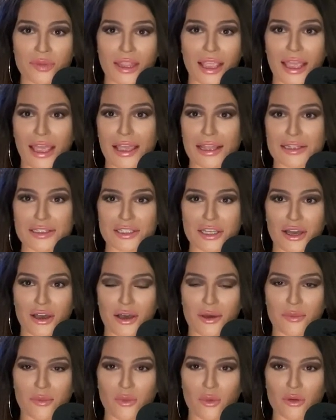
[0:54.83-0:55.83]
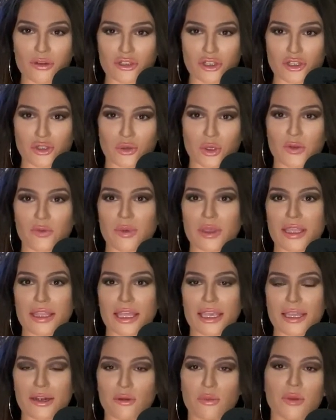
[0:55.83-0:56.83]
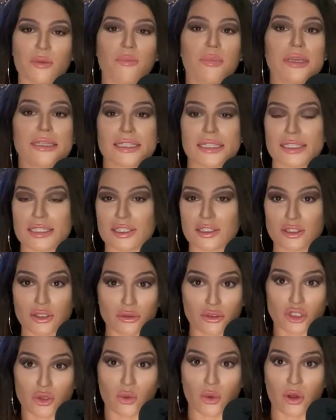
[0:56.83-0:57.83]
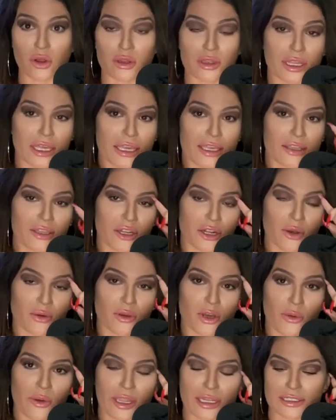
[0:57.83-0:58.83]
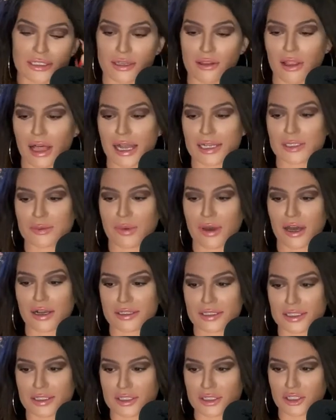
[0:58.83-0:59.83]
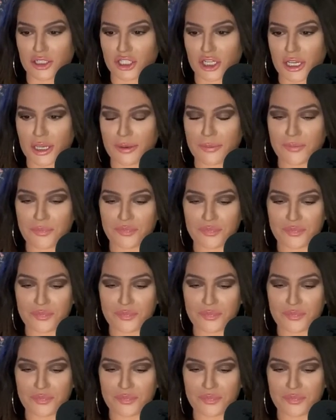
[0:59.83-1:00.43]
And yep. We'll just sort of be like, it'll be business as usual, like, you know, going into glass boxes and shit.